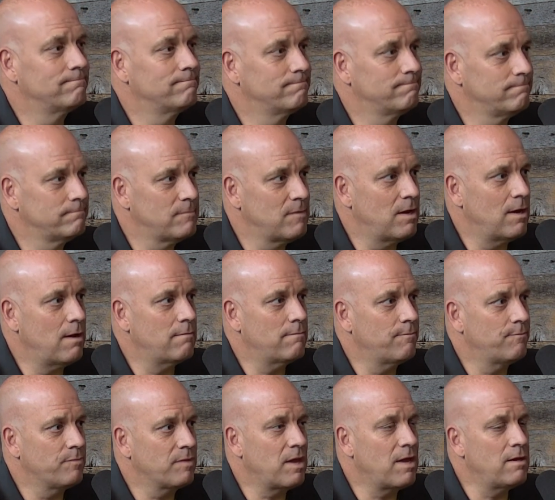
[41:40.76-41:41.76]
Yeah.
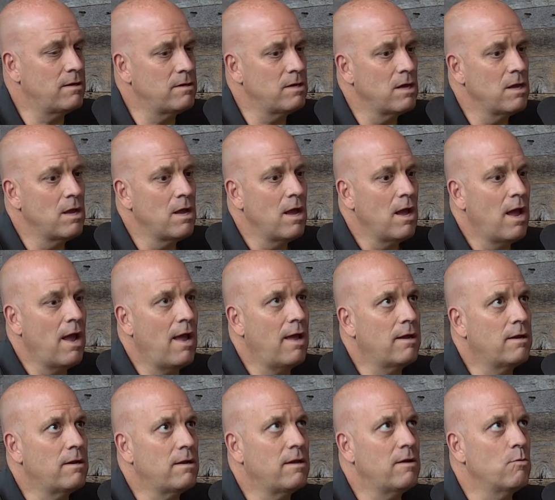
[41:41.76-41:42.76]
And
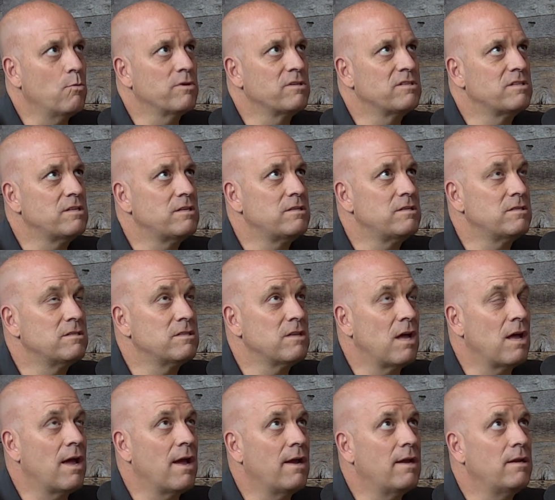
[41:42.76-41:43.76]
it was the
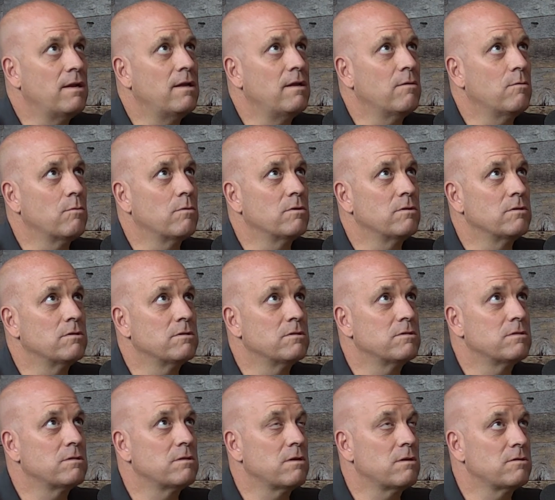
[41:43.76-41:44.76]
design, it was
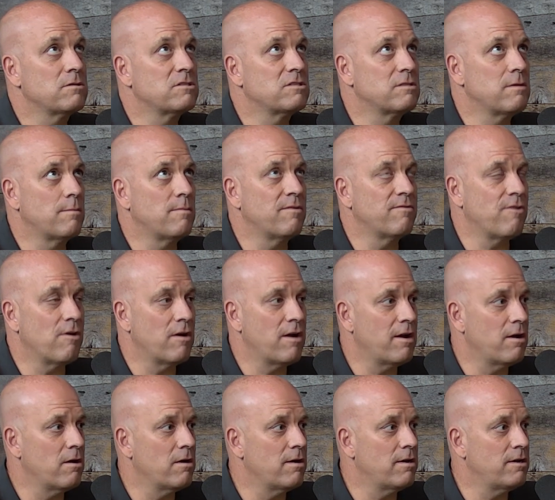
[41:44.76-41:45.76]
some of our
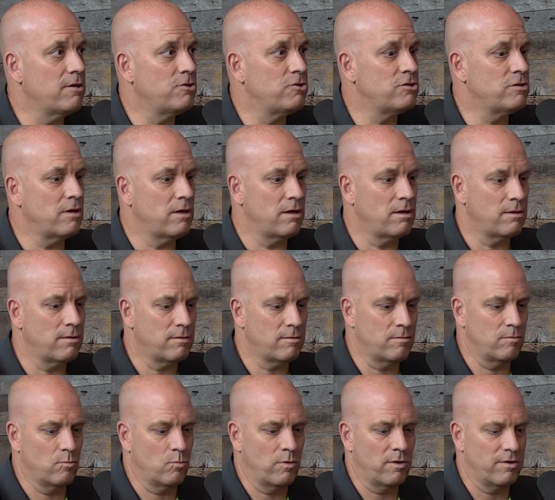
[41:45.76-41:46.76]
heritage.
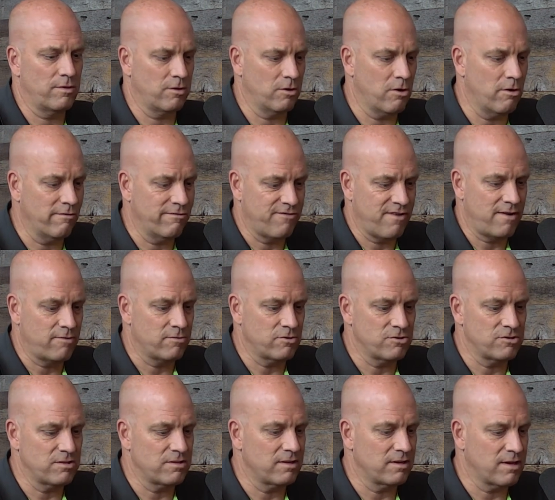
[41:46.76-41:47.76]
One of the co-founders
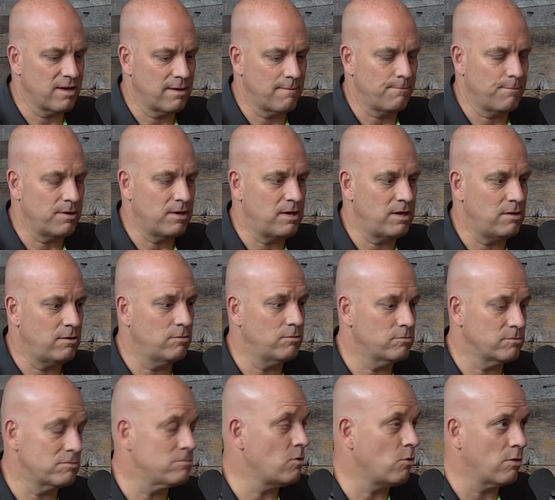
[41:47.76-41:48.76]
of the company,
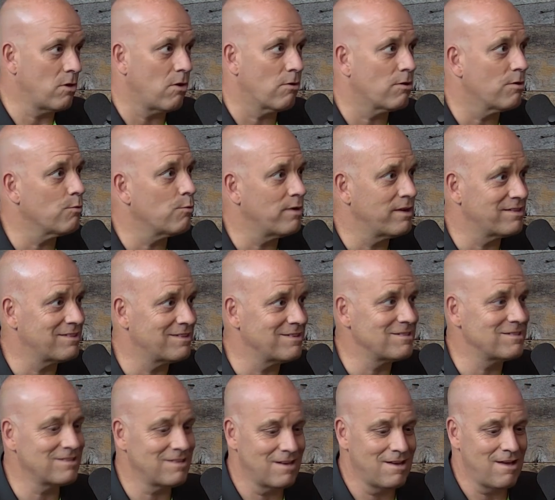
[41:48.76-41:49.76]
who's no longer with
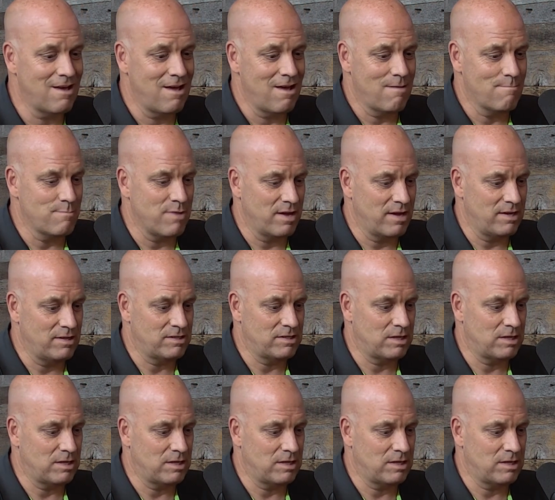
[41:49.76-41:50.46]
us, but